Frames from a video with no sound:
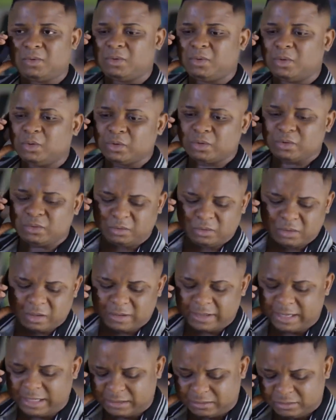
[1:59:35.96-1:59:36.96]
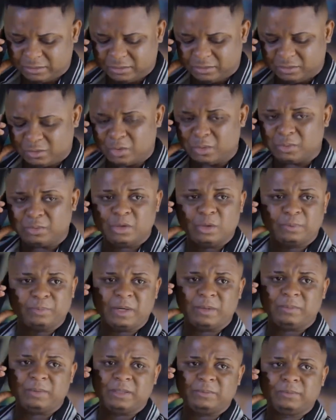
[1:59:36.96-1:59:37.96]
You all right. No
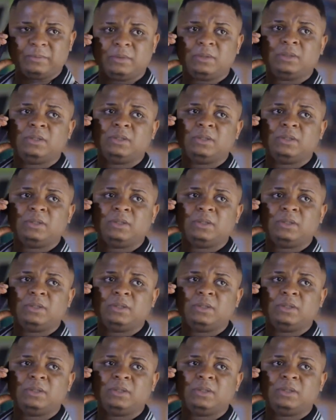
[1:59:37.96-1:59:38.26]
problem.